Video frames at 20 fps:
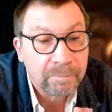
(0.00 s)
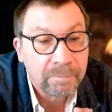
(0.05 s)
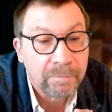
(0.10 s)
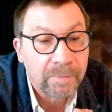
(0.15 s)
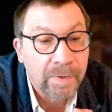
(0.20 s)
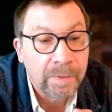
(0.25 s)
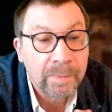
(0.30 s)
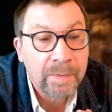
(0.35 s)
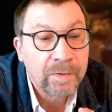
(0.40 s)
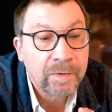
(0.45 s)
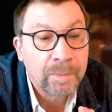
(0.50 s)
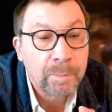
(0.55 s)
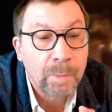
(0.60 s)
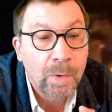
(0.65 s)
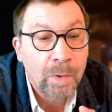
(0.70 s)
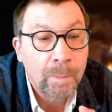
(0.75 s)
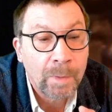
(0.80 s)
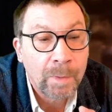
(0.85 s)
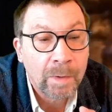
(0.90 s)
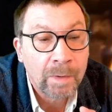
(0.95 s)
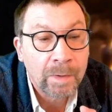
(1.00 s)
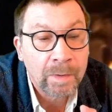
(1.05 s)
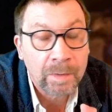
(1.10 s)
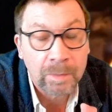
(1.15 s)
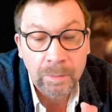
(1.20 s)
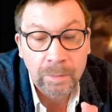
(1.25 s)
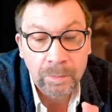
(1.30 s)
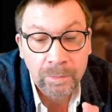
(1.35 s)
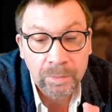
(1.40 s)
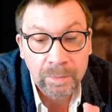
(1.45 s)
very small
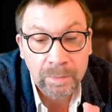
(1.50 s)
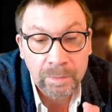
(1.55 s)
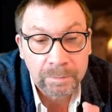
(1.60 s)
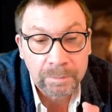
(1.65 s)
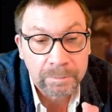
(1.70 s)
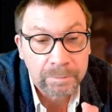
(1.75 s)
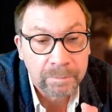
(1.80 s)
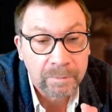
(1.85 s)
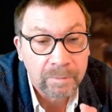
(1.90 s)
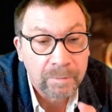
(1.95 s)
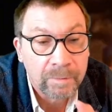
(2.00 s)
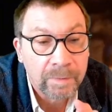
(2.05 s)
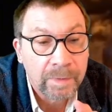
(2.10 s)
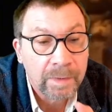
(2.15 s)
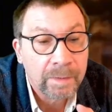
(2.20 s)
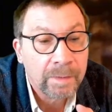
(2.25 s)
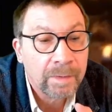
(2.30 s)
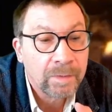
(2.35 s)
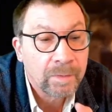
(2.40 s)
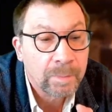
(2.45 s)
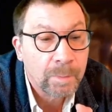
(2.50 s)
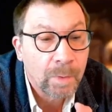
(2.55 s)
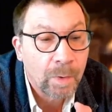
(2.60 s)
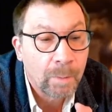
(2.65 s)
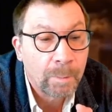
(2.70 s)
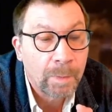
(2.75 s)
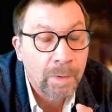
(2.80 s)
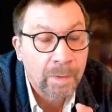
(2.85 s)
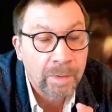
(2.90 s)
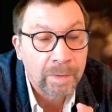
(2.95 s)
particles. Very
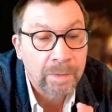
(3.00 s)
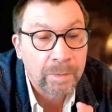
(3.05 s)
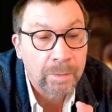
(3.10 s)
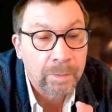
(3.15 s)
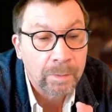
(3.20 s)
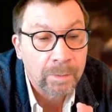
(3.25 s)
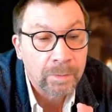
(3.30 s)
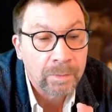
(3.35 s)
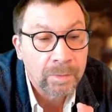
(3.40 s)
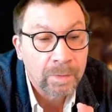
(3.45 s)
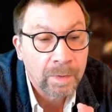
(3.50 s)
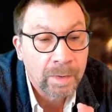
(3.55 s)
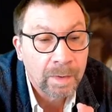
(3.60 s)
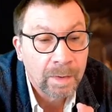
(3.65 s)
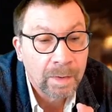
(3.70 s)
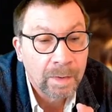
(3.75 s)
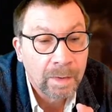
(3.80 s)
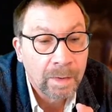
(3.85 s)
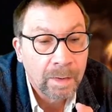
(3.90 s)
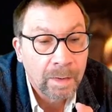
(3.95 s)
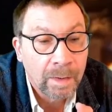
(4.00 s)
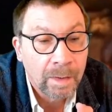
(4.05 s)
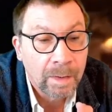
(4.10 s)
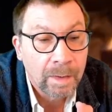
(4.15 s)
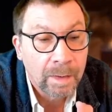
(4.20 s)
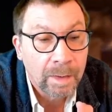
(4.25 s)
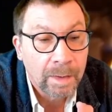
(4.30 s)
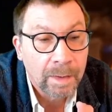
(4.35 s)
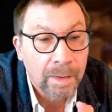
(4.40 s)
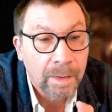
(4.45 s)
small particles.
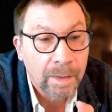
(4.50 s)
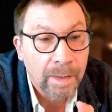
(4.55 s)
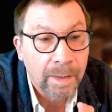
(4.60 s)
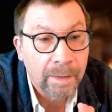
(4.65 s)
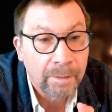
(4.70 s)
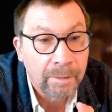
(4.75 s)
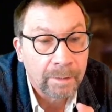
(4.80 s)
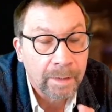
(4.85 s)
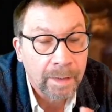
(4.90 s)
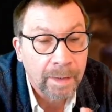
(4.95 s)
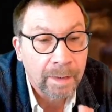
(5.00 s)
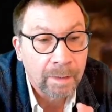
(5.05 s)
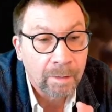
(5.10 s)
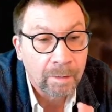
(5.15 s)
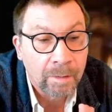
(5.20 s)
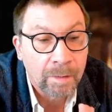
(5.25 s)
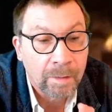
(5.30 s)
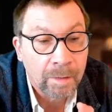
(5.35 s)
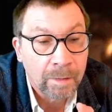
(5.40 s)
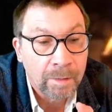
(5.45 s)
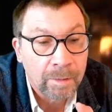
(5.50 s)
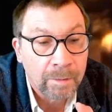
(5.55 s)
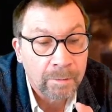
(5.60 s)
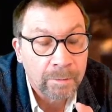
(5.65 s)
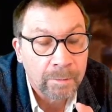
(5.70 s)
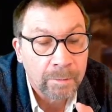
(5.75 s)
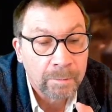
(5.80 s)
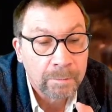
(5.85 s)
And they are